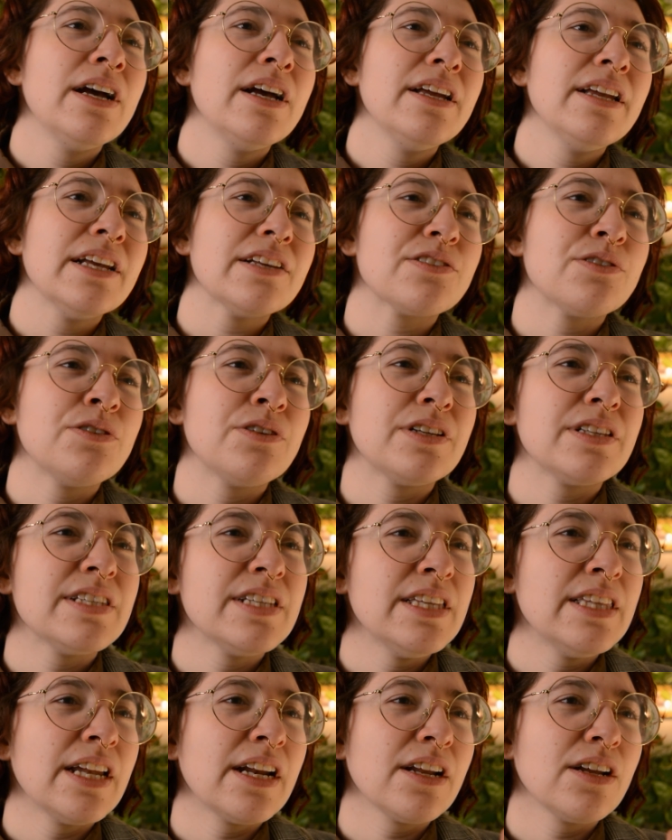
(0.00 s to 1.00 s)
Yes, so you can
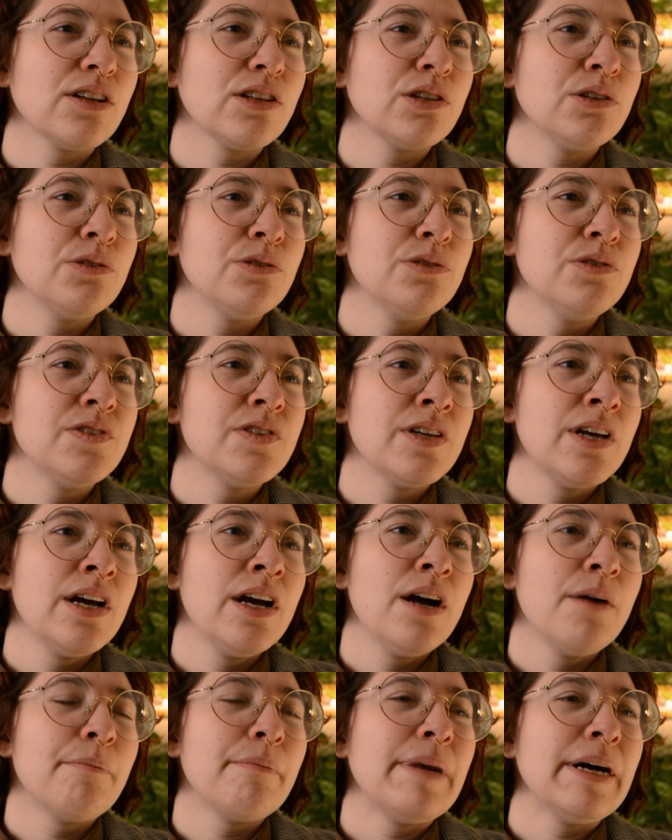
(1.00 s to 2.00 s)
see that it includes
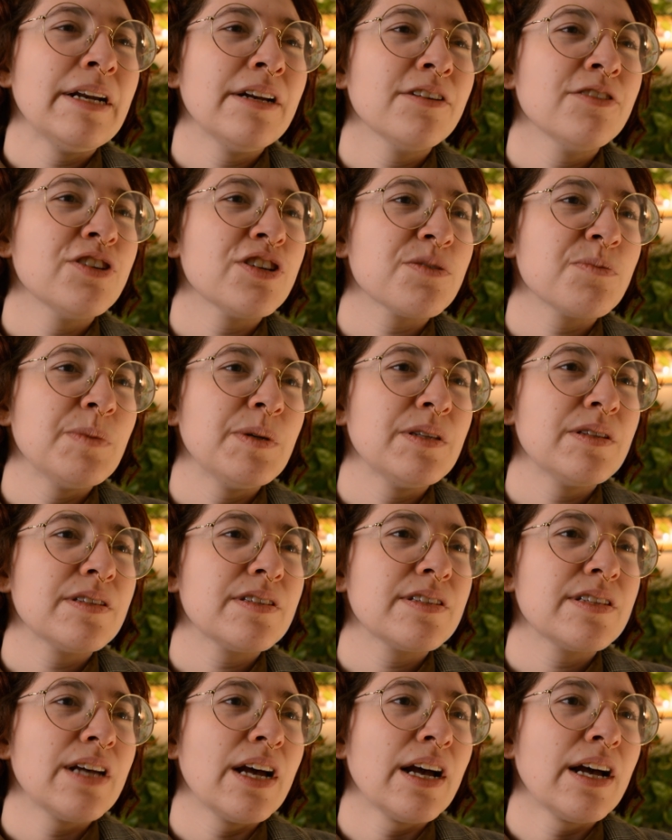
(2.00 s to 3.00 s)
minor
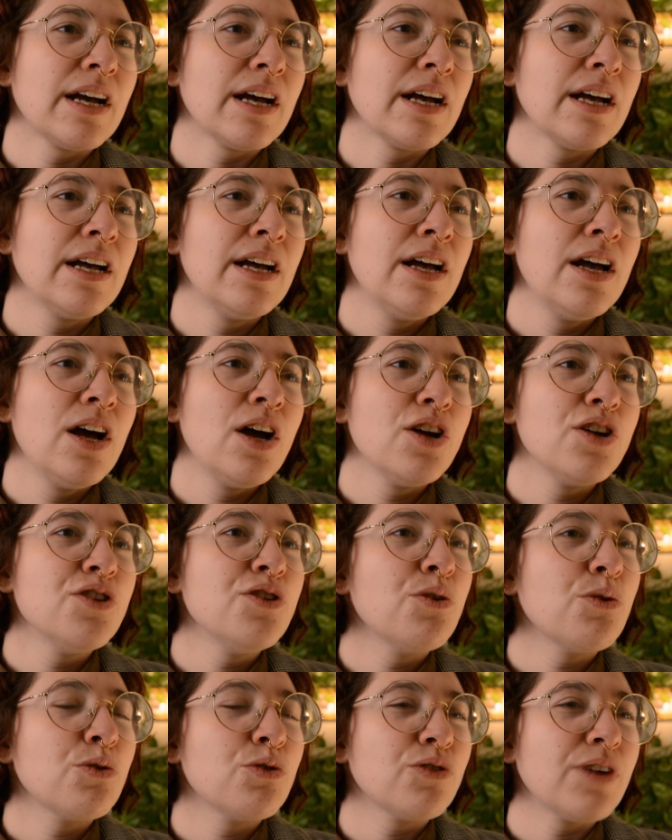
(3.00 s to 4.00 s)
adjustments,
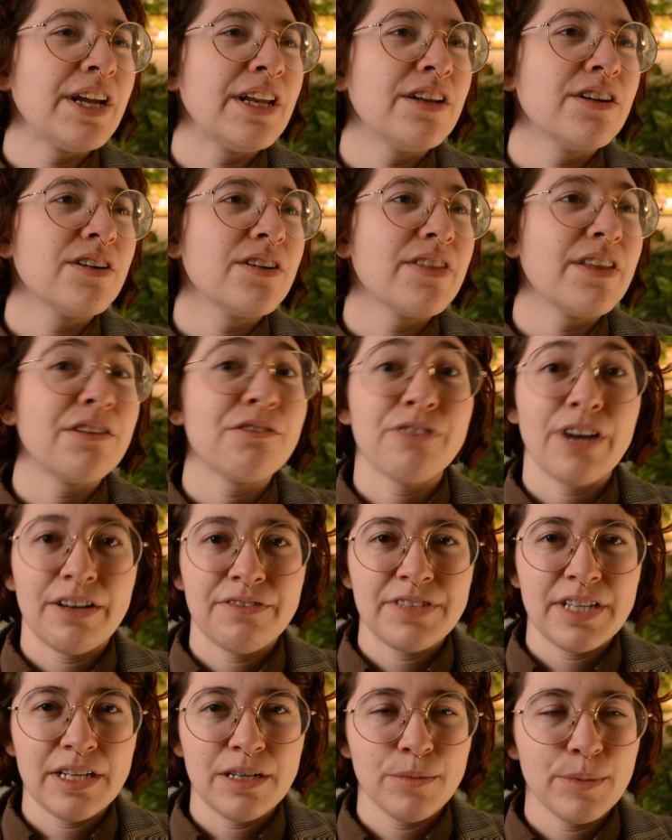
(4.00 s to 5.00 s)
no greater than 5
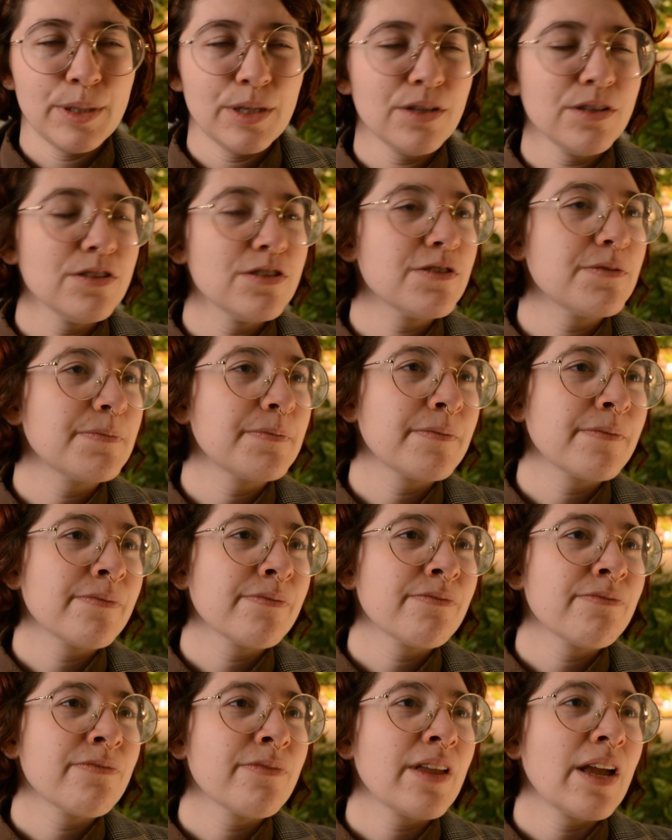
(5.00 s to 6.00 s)
centimeters,
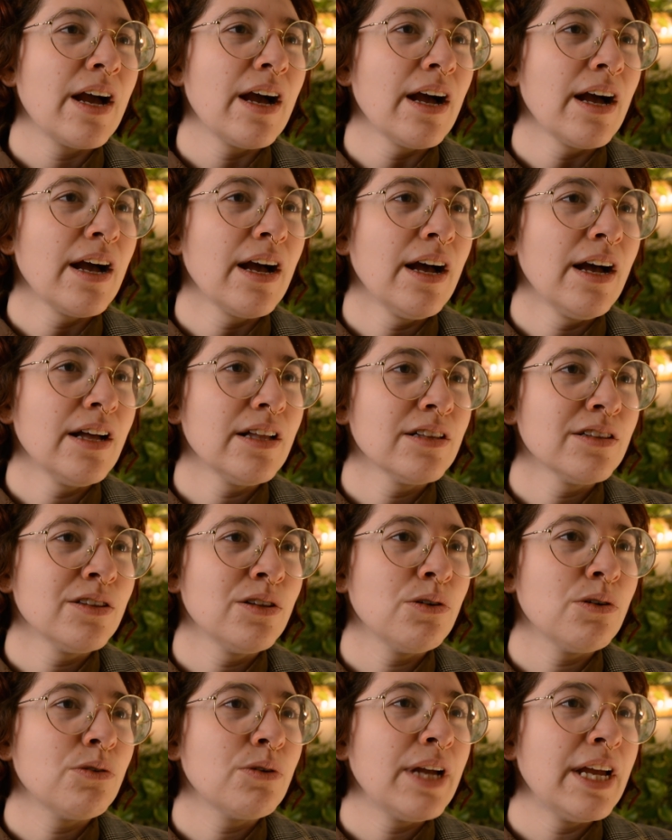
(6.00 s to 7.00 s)

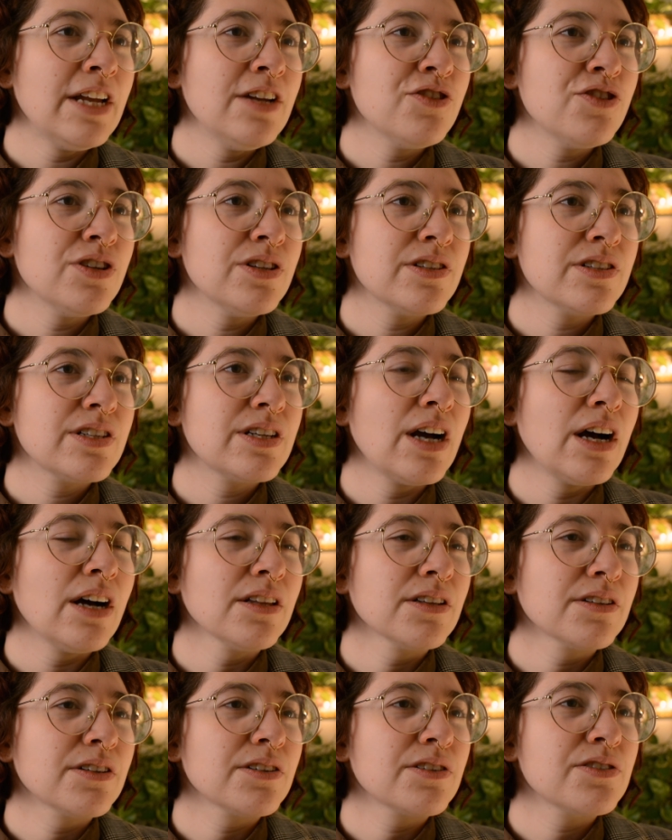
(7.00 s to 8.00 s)
locations,
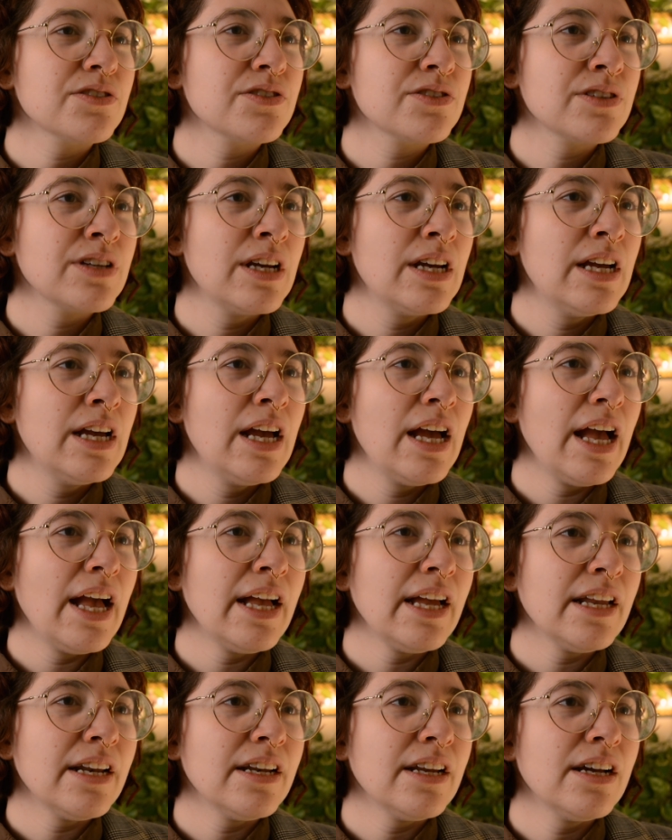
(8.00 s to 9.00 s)
colors,
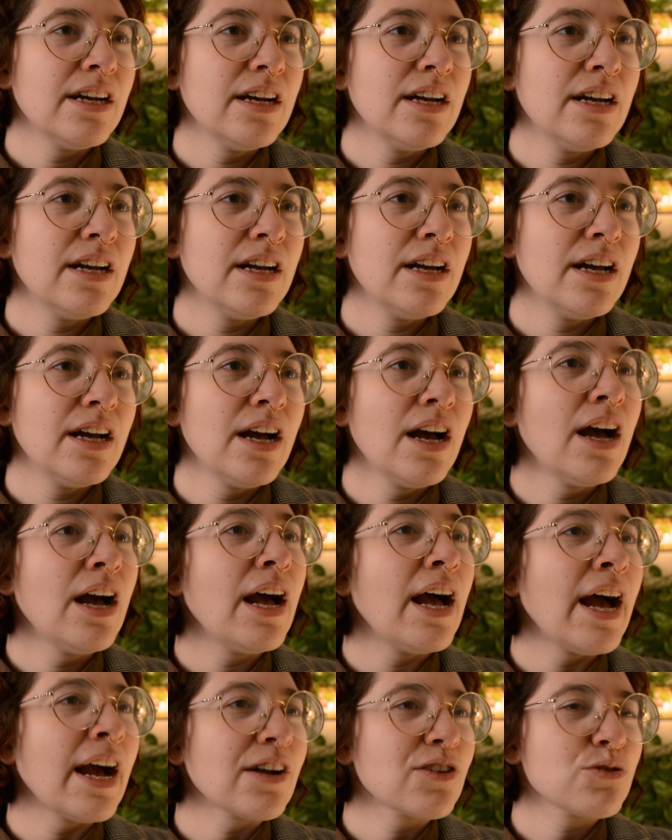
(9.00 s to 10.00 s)
and
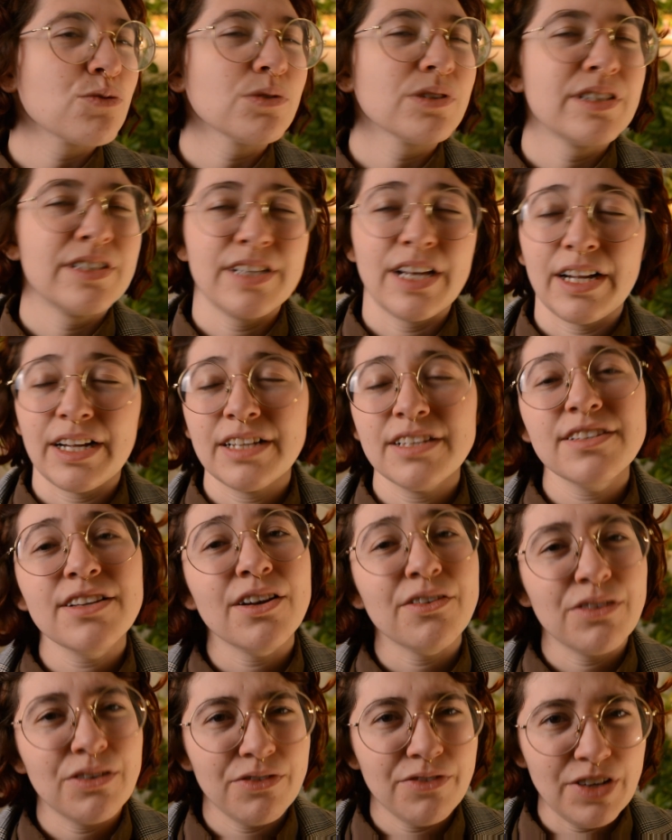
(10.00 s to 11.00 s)
actual designs
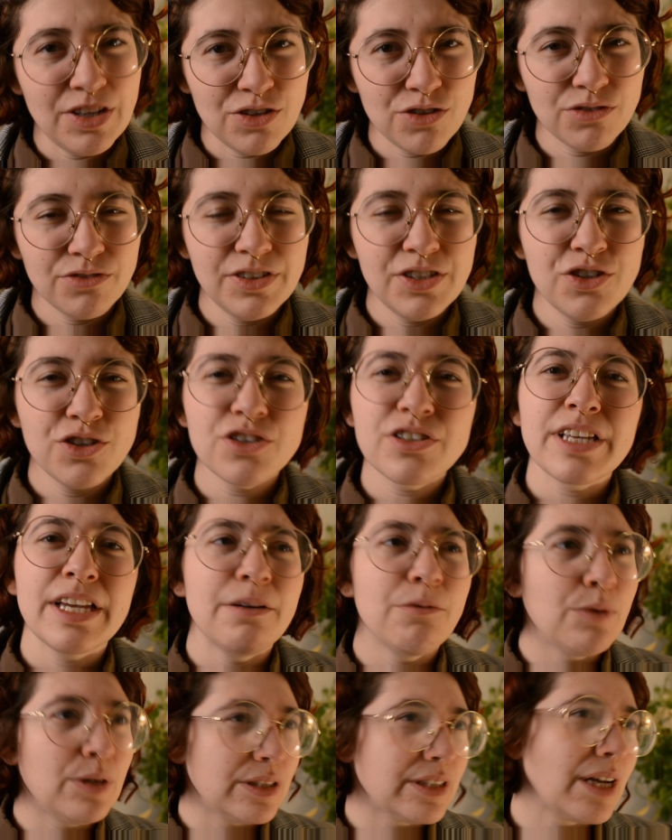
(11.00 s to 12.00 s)
of the facial features
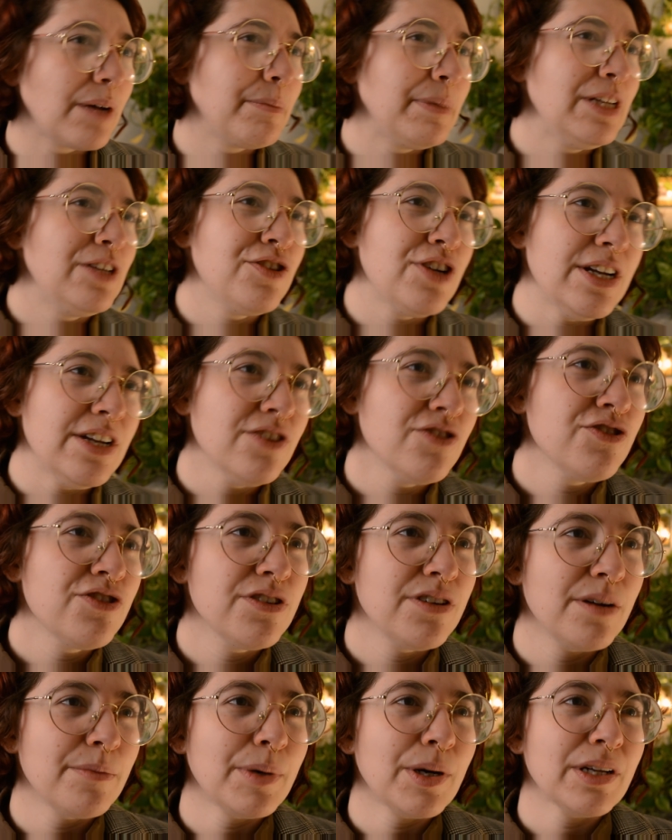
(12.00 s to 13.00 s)
will not be changed
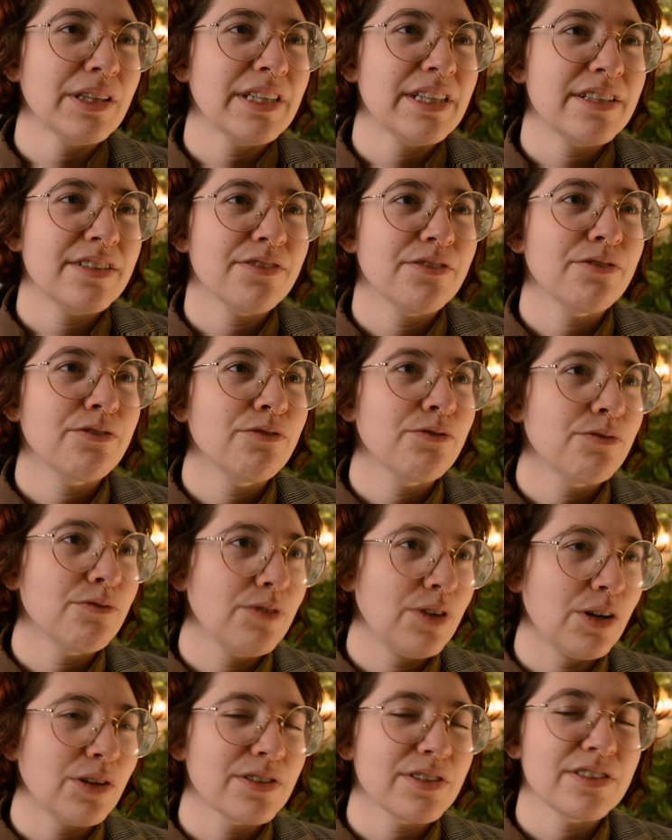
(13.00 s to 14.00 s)
upon this
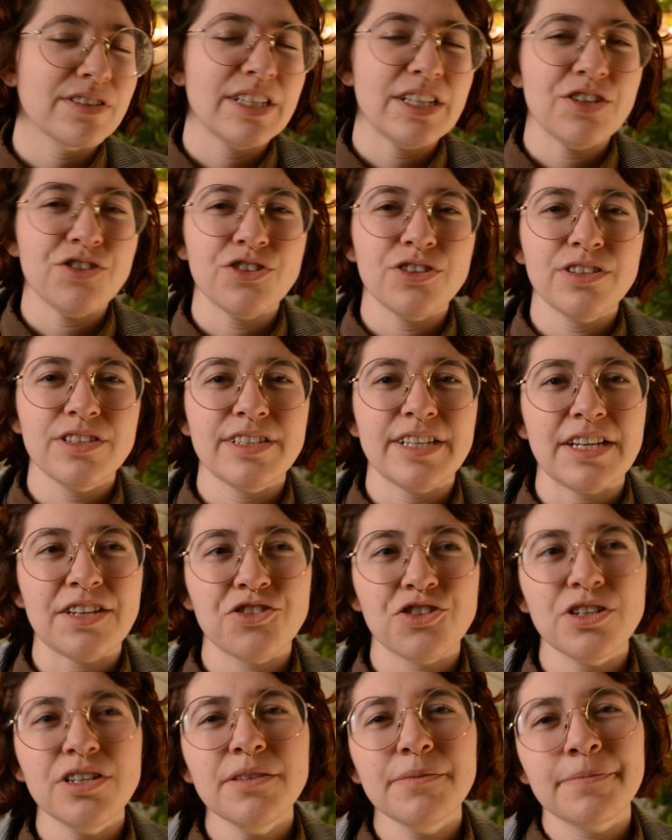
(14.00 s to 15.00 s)
consultation
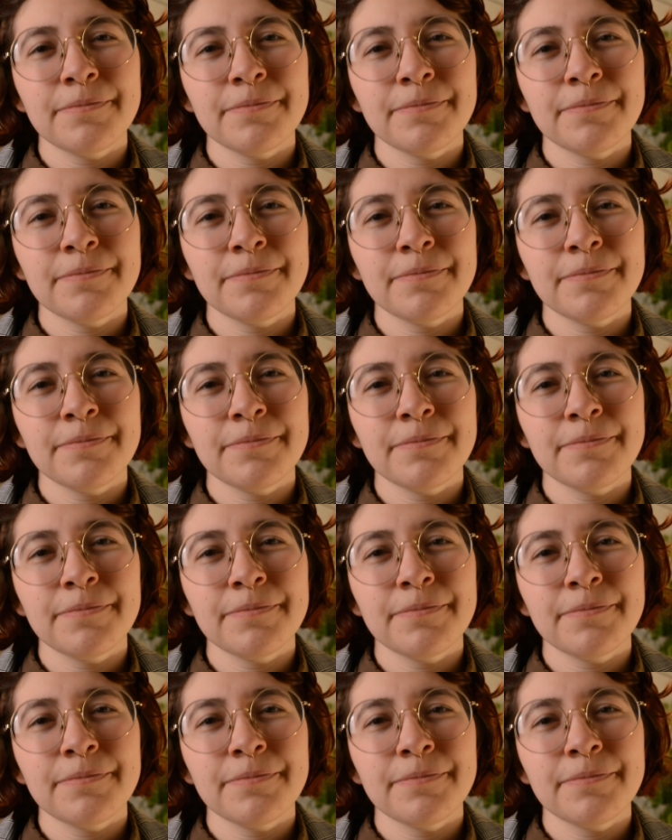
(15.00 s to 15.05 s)
session.